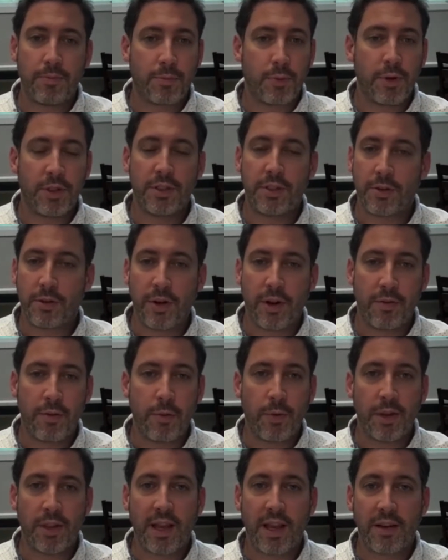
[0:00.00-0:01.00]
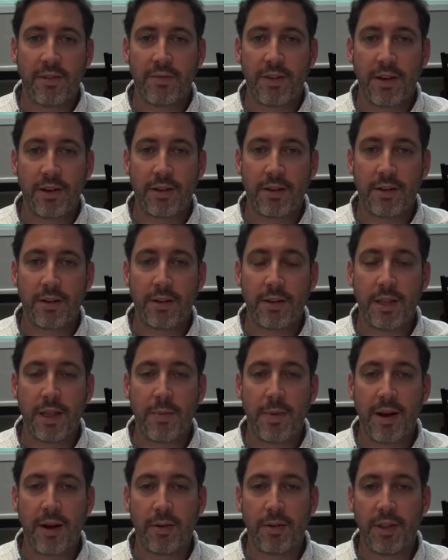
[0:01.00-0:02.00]
pretty sure everyone have heard
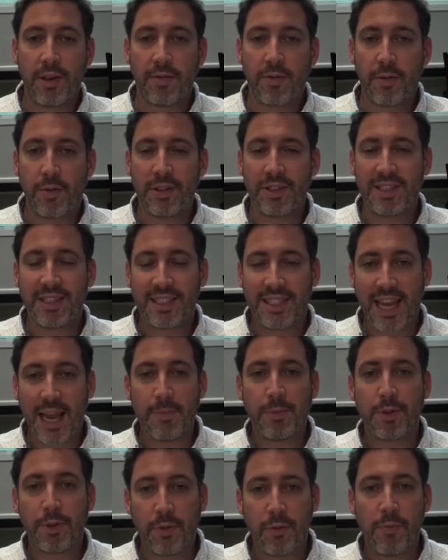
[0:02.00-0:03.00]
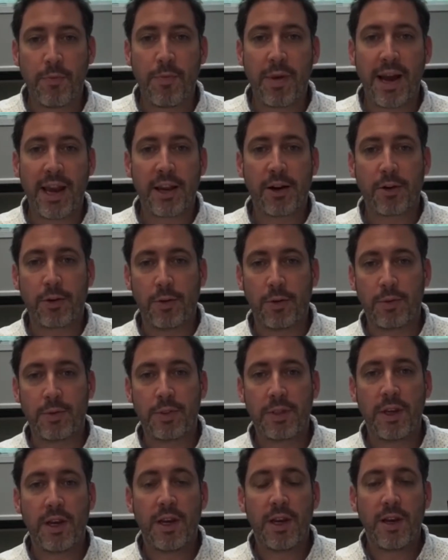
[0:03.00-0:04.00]
about different types of
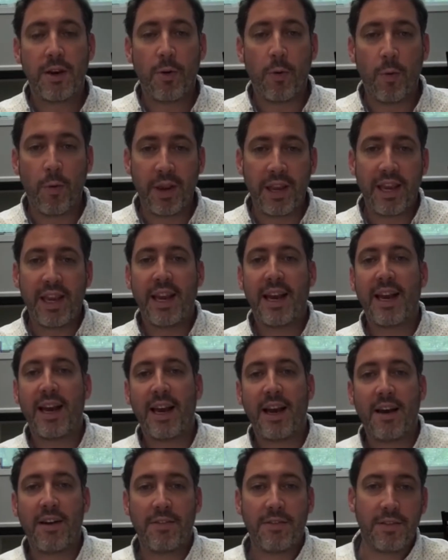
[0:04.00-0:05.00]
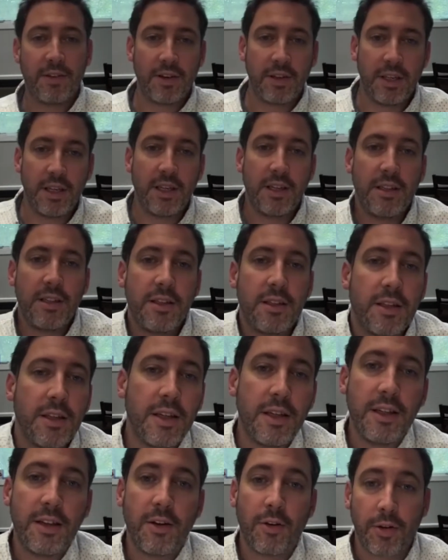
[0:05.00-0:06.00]
microbes we have in
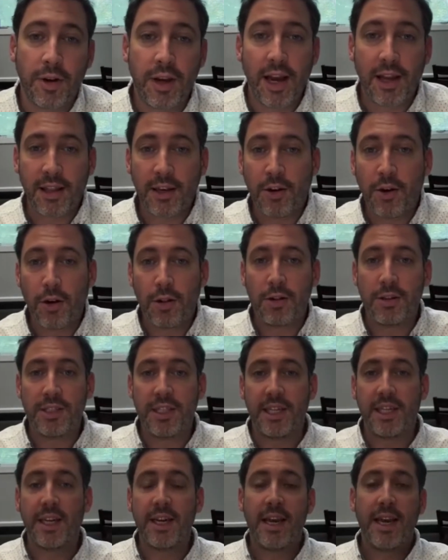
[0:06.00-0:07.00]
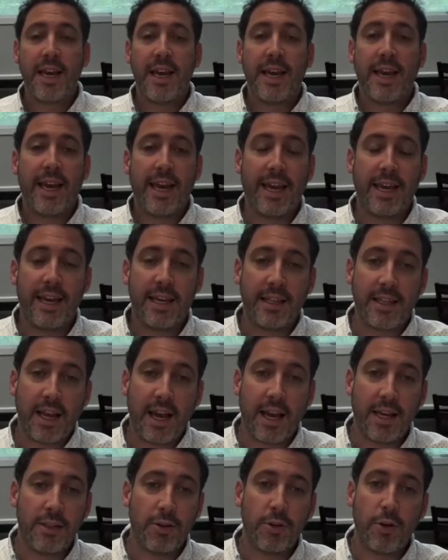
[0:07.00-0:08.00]
our gut ecology, and
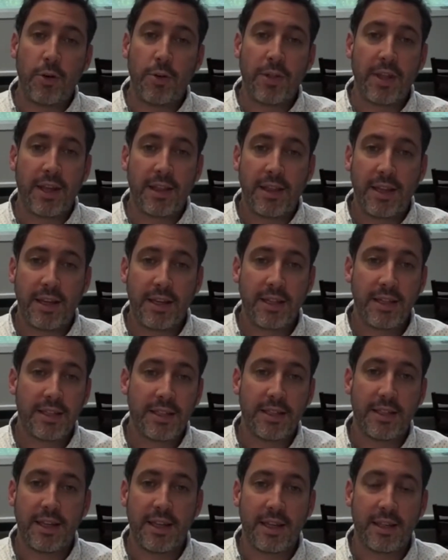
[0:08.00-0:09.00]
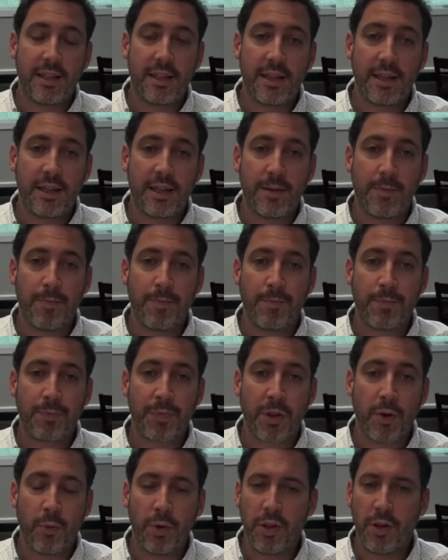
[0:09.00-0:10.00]
I know that
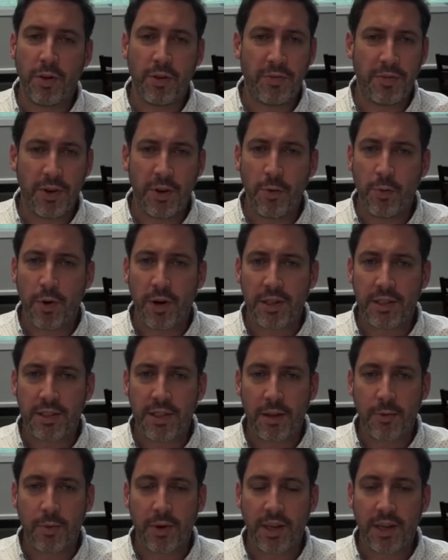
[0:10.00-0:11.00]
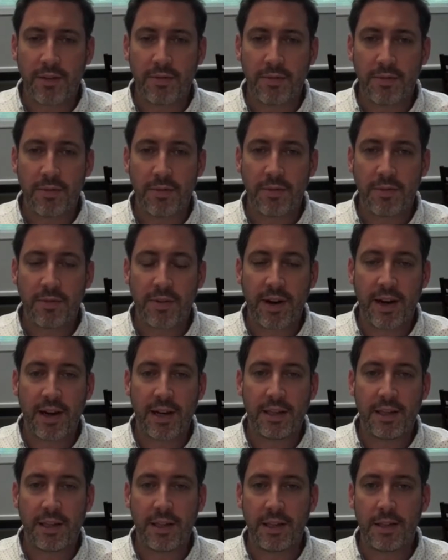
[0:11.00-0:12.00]
we know a few ones that we can
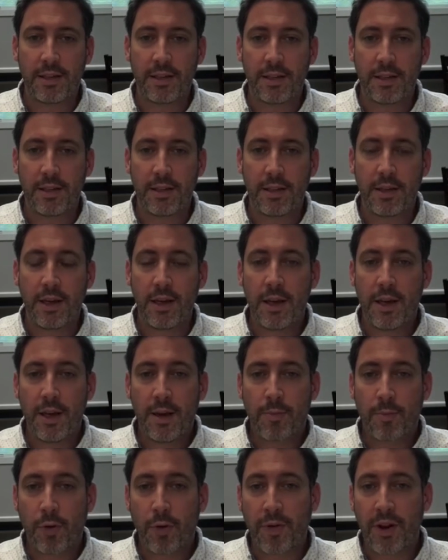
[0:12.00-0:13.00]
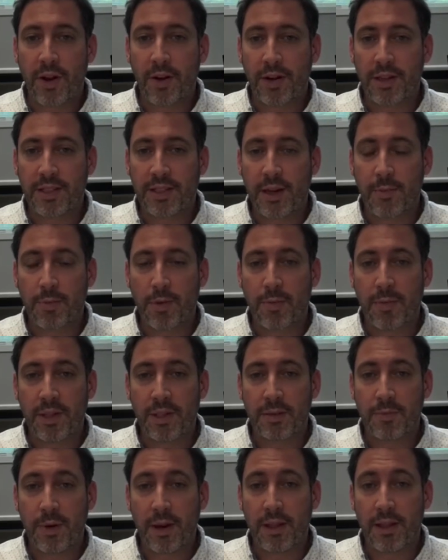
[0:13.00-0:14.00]
find in the probiotic
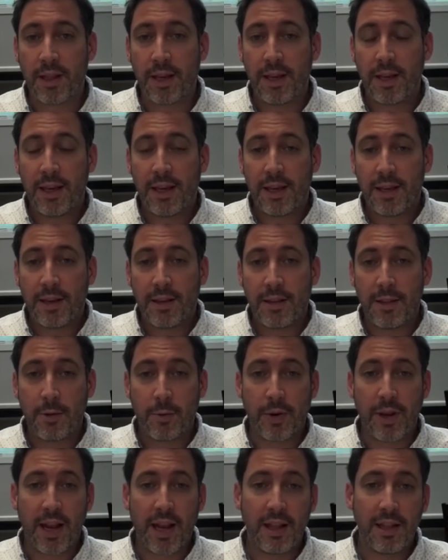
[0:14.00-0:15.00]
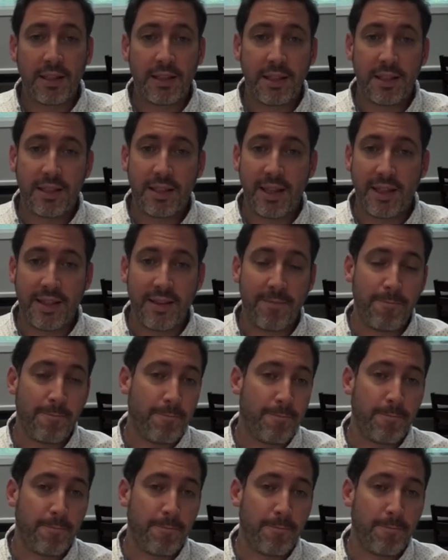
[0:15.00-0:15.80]
supplements, but the reality is that the